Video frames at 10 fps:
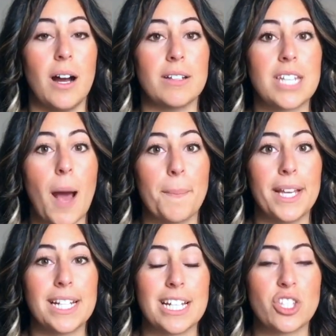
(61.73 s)

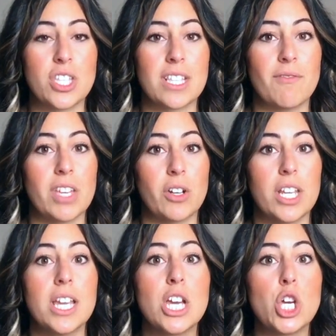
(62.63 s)
topic touches a
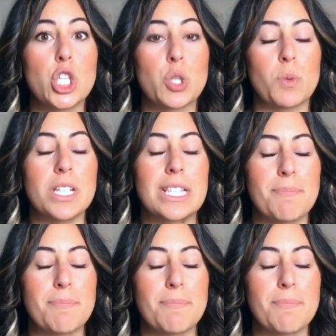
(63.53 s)
very sweet